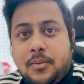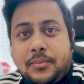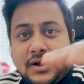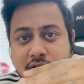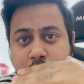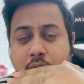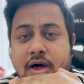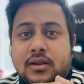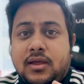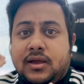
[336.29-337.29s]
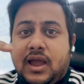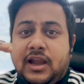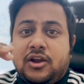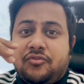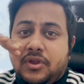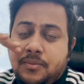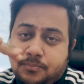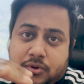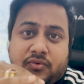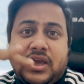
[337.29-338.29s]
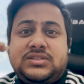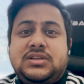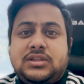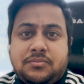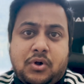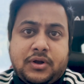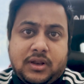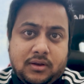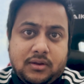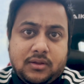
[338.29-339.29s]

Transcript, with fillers: but you are kind of improvising the model.